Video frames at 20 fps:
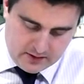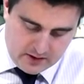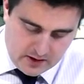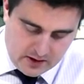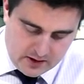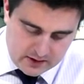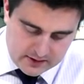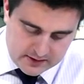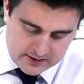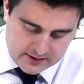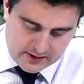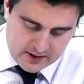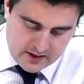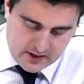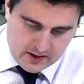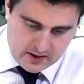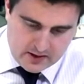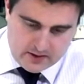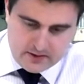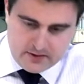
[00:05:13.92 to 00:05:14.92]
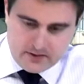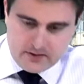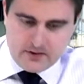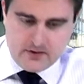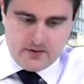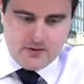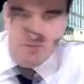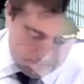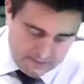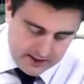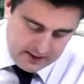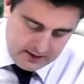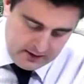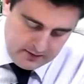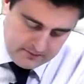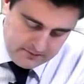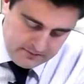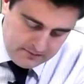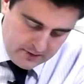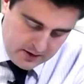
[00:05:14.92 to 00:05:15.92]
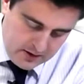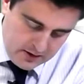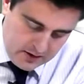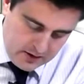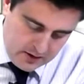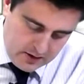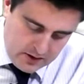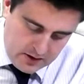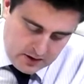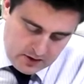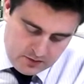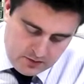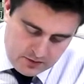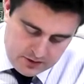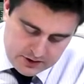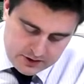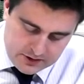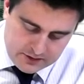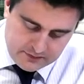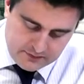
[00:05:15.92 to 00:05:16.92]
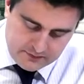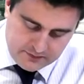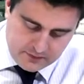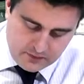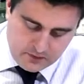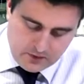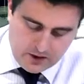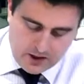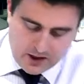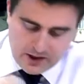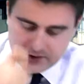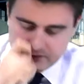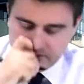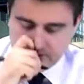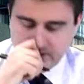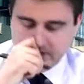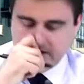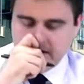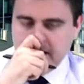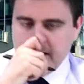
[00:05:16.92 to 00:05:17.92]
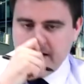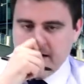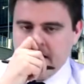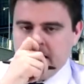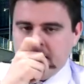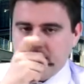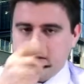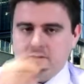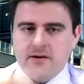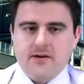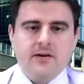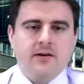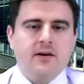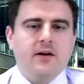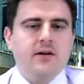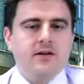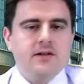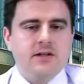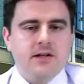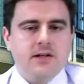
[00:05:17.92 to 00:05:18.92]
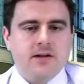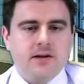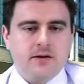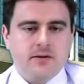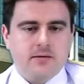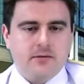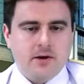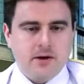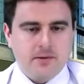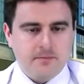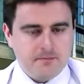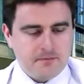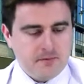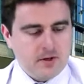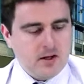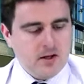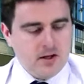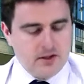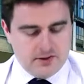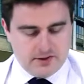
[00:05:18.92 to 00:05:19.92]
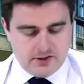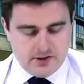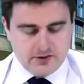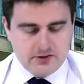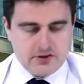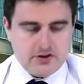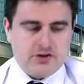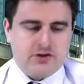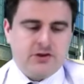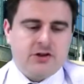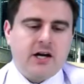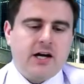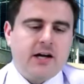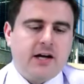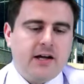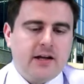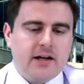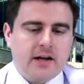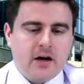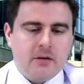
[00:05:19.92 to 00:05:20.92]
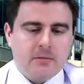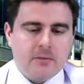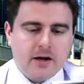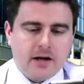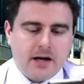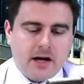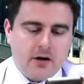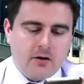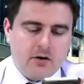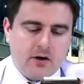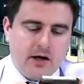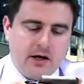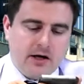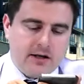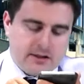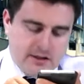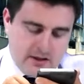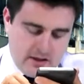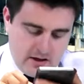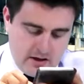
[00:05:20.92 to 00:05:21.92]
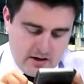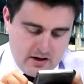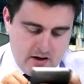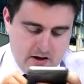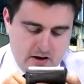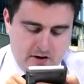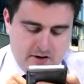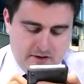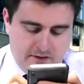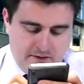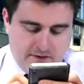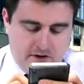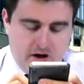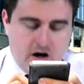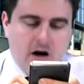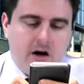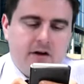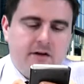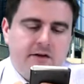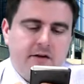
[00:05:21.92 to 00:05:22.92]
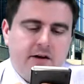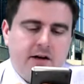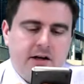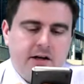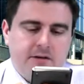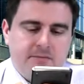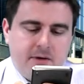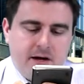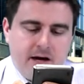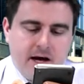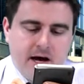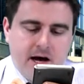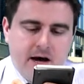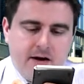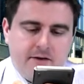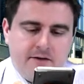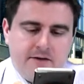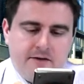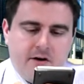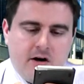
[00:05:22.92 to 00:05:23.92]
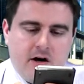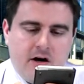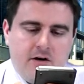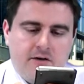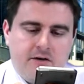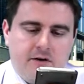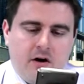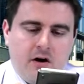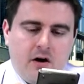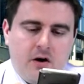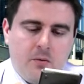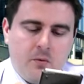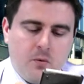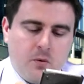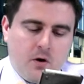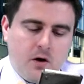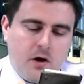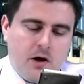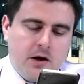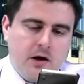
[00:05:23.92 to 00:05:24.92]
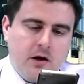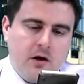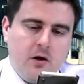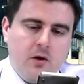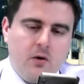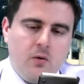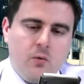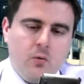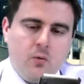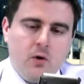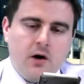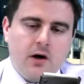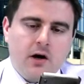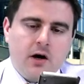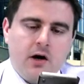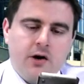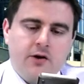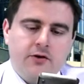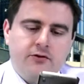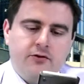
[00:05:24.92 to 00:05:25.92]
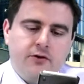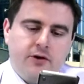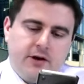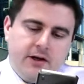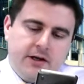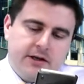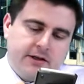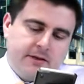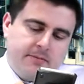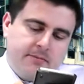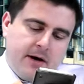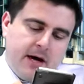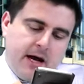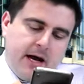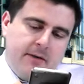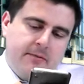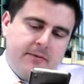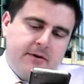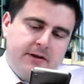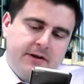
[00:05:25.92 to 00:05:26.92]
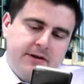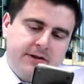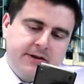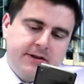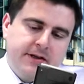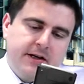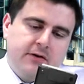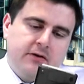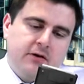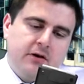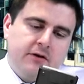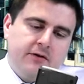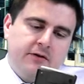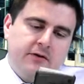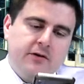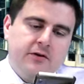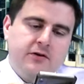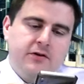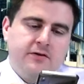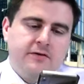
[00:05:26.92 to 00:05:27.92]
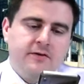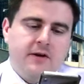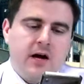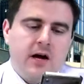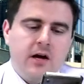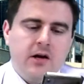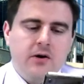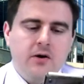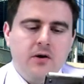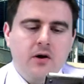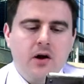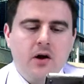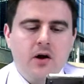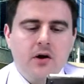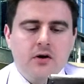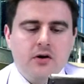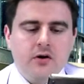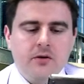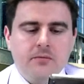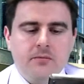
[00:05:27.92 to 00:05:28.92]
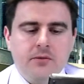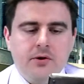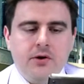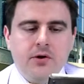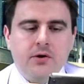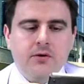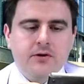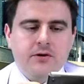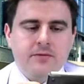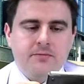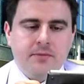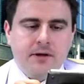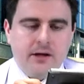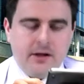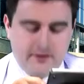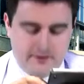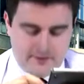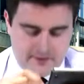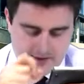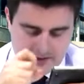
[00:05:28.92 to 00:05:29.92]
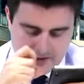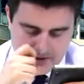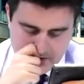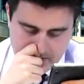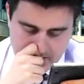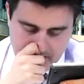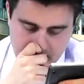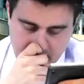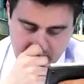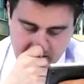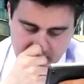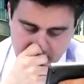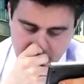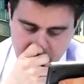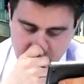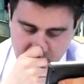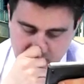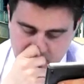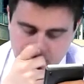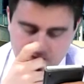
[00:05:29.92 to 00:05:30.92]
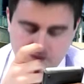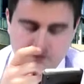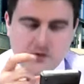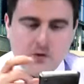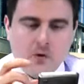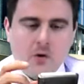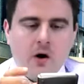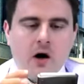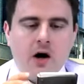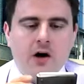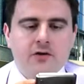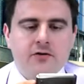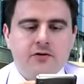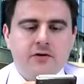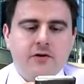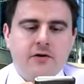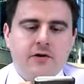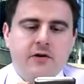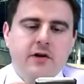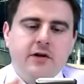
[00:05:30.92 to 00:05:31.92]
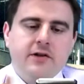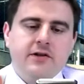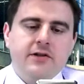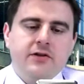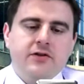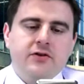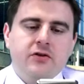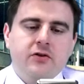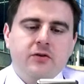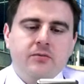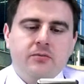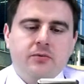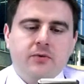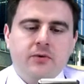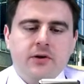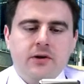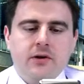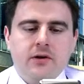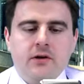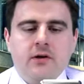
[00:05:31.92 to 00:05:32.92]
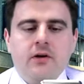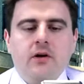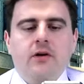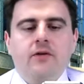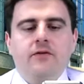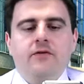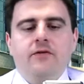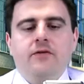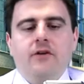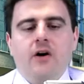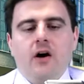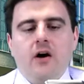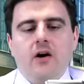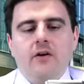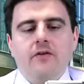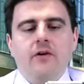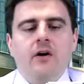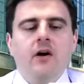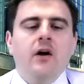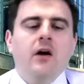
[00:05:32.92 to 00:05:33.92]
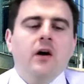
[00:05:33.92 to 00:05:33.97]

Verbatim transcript: answer B, which is 433. So just checking that on my calculator. 5 is my N, 5IY, 100 is the payment, 0 future value, compute PV, and we've got 432.95,